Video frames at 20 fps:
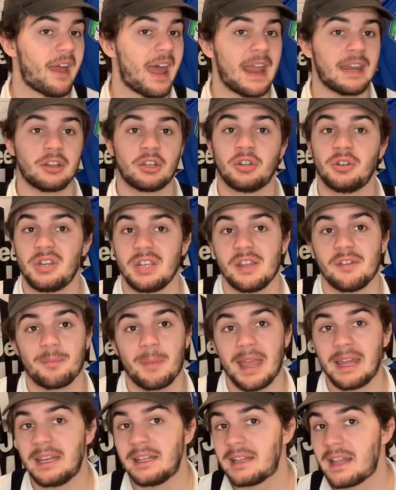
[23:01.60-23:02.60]
And could he have
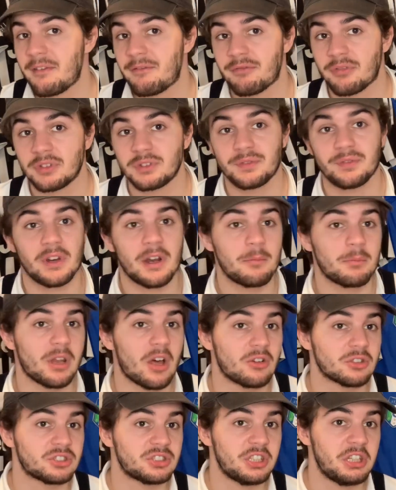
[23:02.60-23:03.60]
made a difference for them
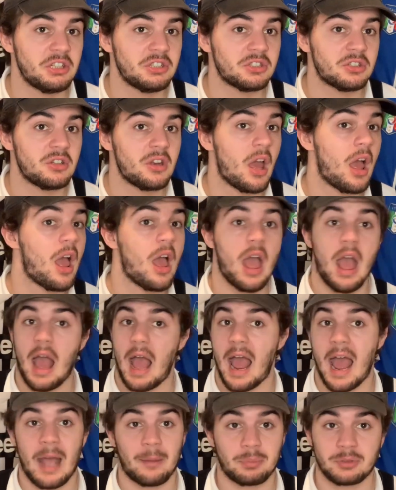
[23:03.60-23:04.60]
last season?
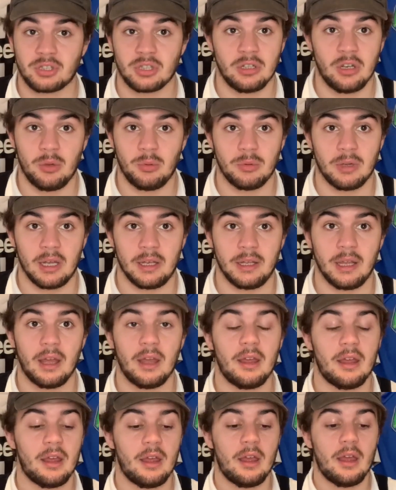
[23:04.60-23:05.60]
Absolutely.
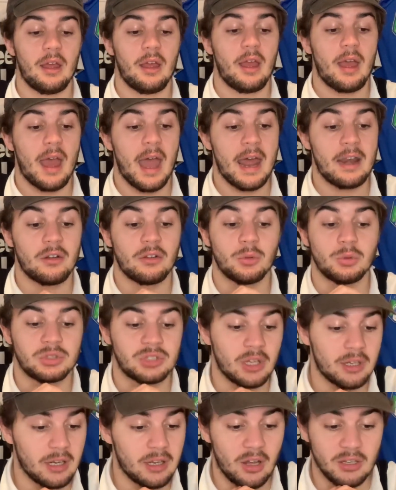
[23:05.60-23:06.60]
And also
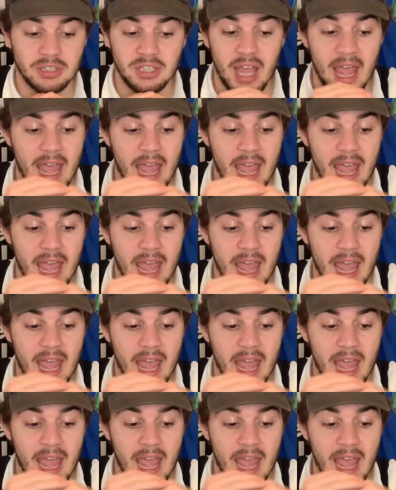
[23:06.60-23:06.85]
the likes of